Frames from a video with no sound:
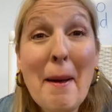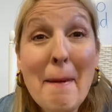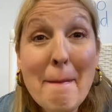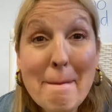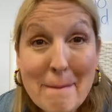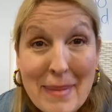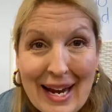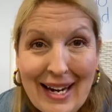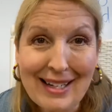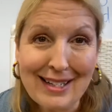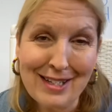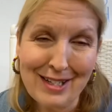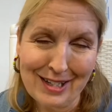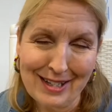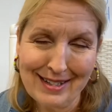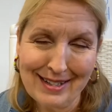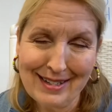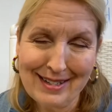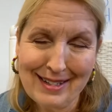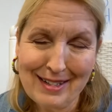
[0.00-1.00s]

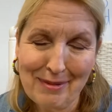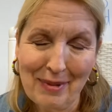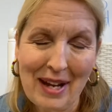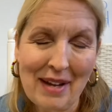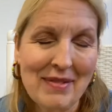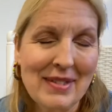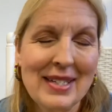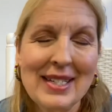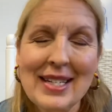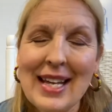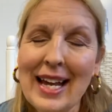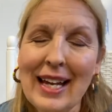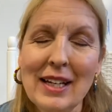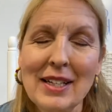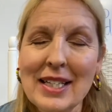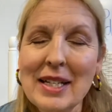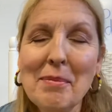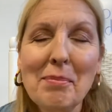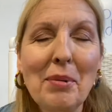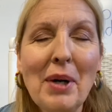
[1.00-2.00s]
patient. We have to take a
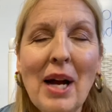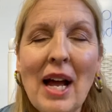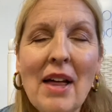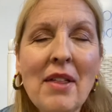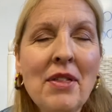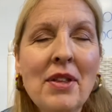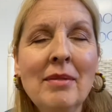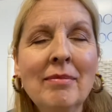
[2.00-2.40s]
deep breath